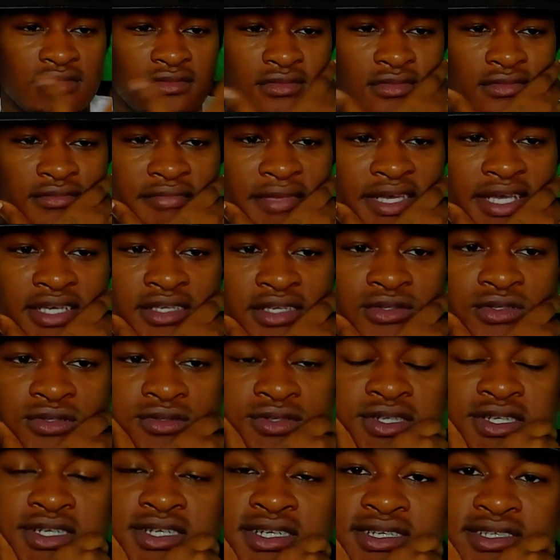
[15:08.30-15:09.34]
Man, you
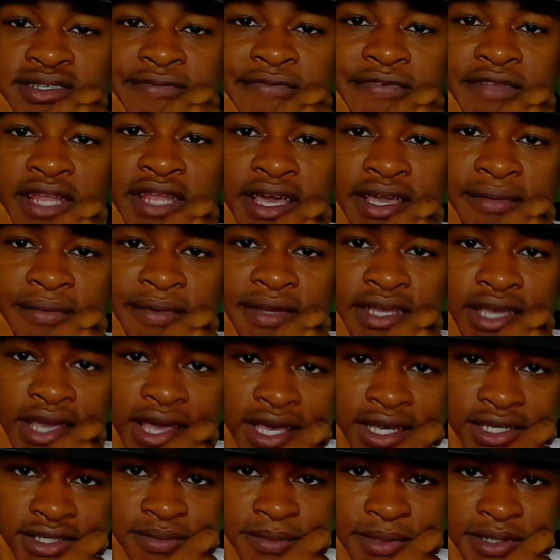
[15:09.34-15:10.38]
going against Flight
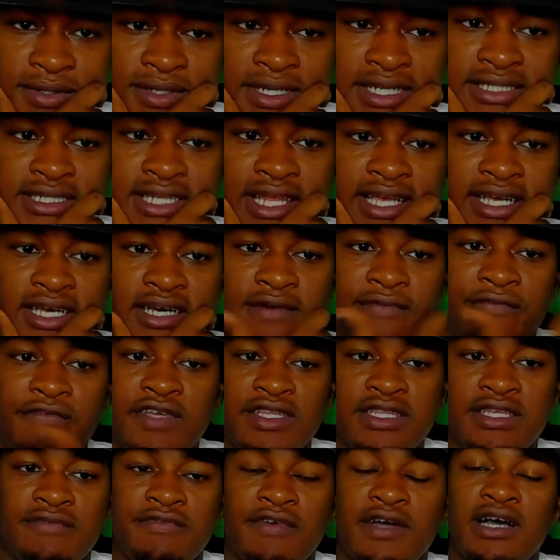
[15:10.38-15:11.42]
Reacts, bro. That's like a
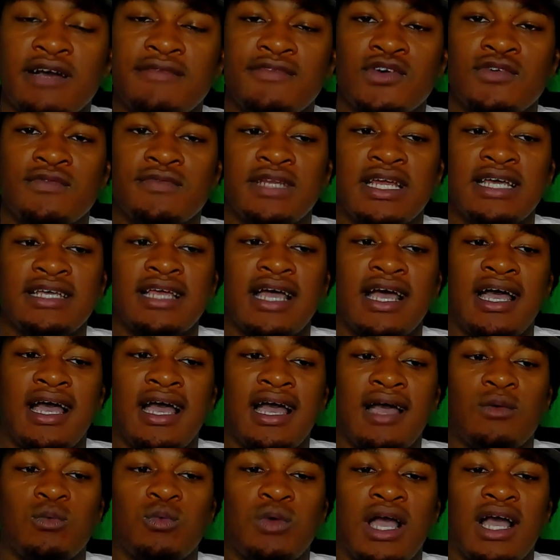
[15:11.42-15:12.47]
55 over. That I
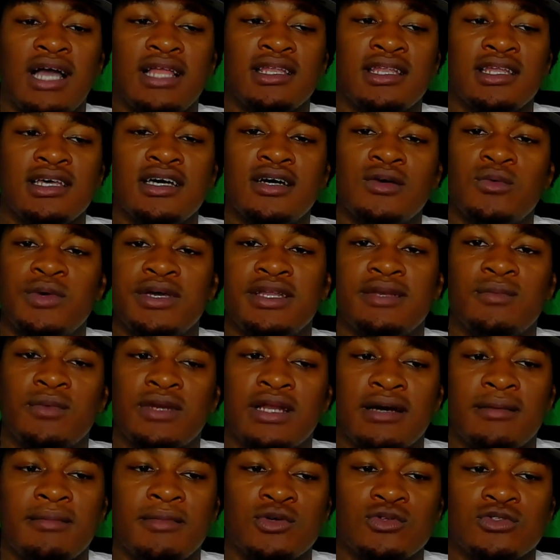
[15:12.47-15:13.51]
I, I love when when
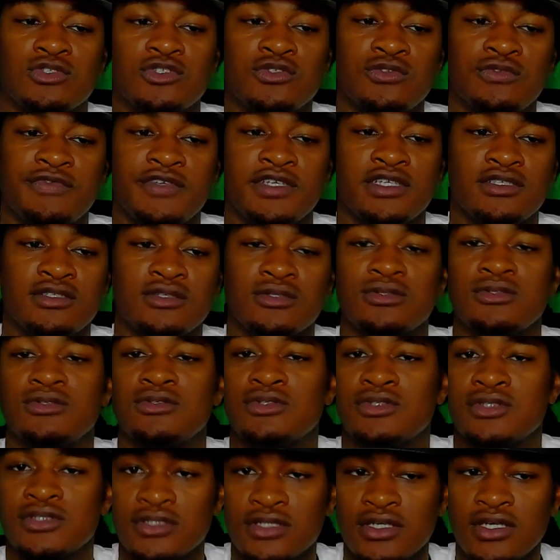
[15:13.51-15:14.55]
I'm on two v
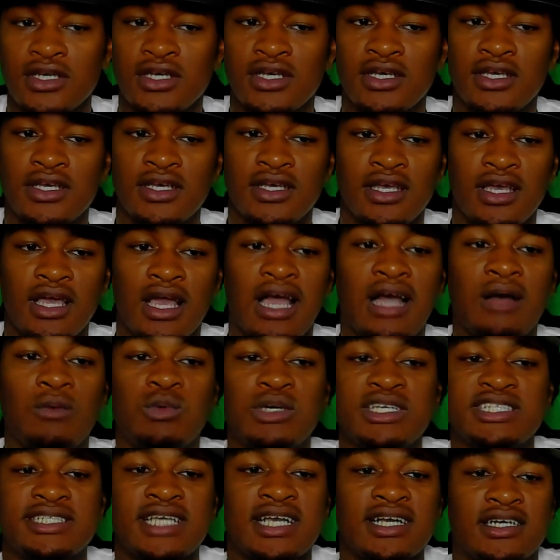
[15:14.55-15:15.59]
twos I
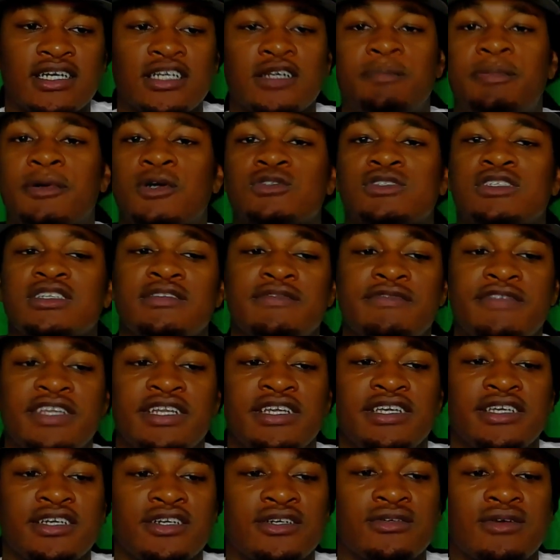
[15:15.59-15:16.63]
wish I could have posted a
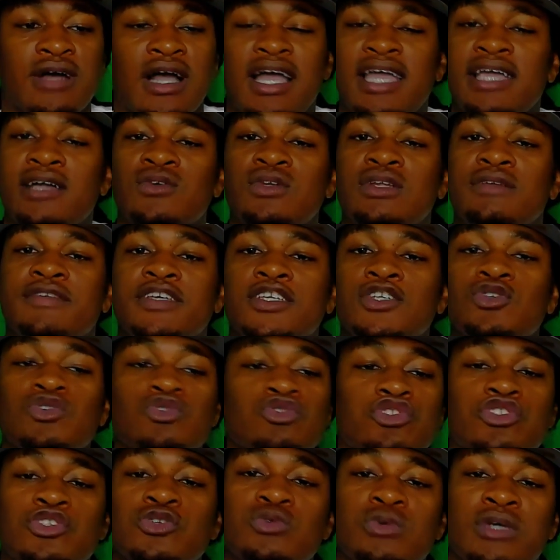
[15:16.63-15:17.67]
video. I don't even
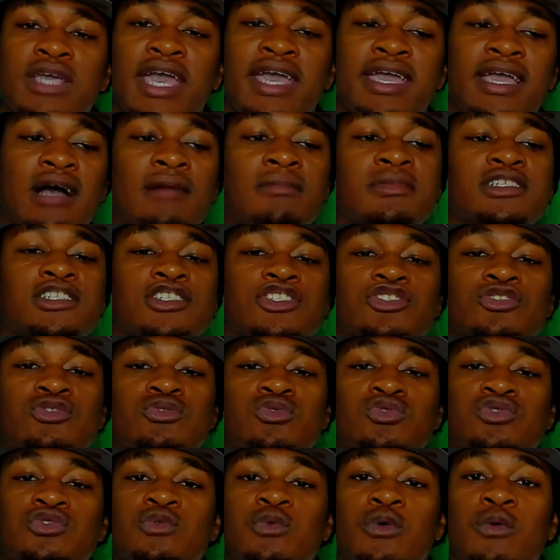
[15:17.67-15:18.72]
use 2K. I'ma just
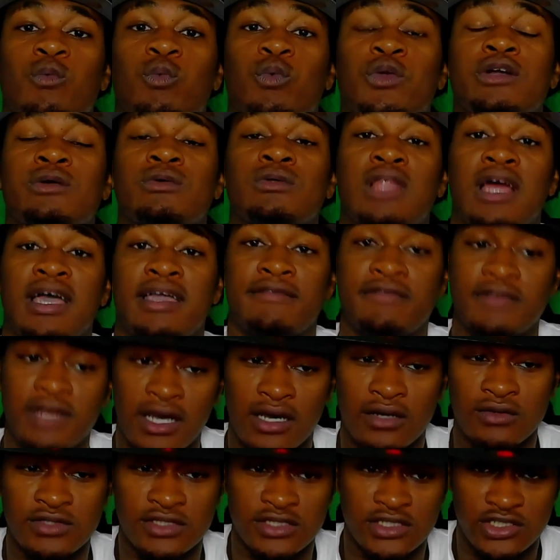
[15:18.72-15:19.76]
use real life
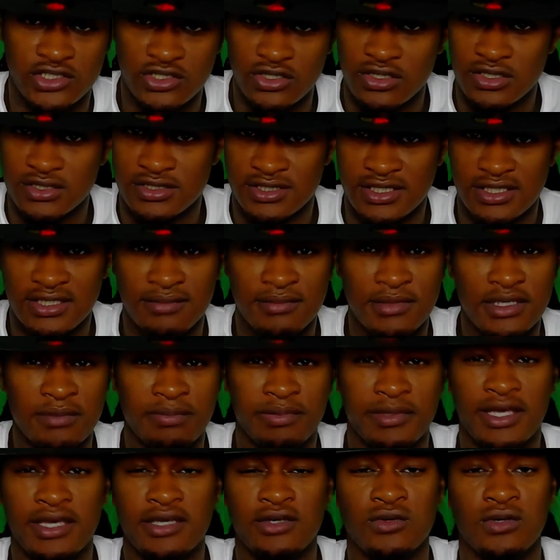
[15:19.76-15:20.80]
now. Since y'all seen me
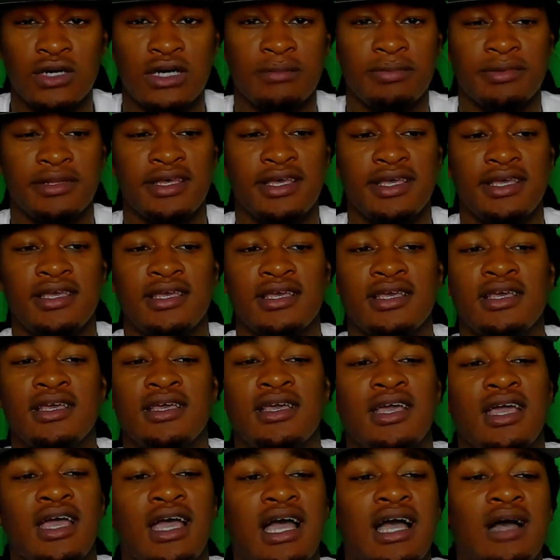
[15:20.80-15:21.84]
play who I play.
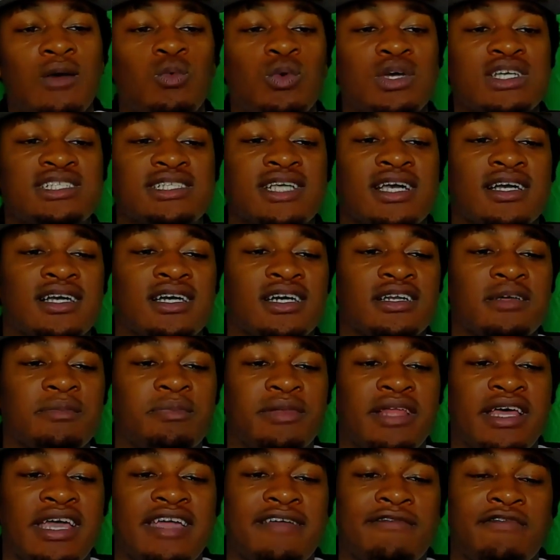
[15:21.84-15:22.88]
I wish I could have
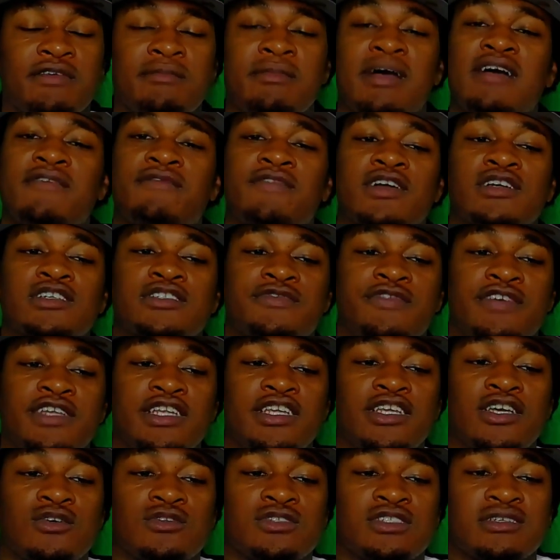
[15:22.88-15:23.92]
played for my first
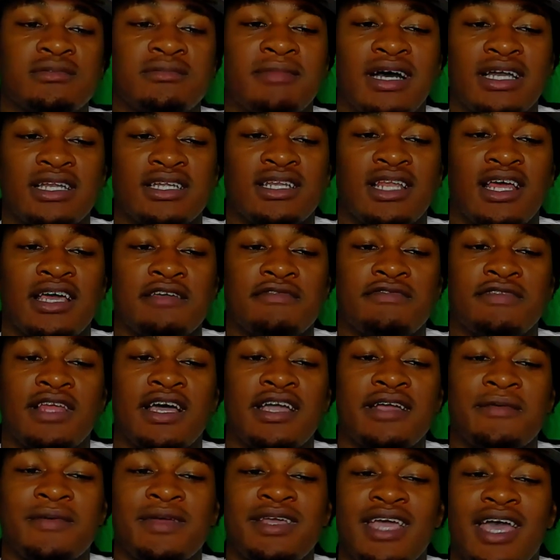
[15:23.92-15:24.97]
video somebody like
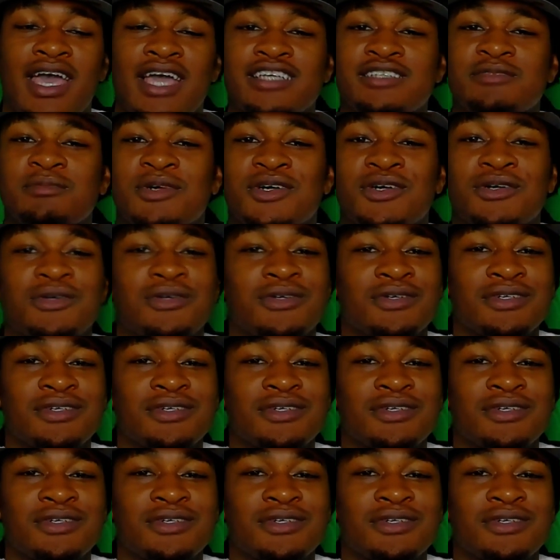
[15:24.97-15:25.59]
Flight Reacts, bro.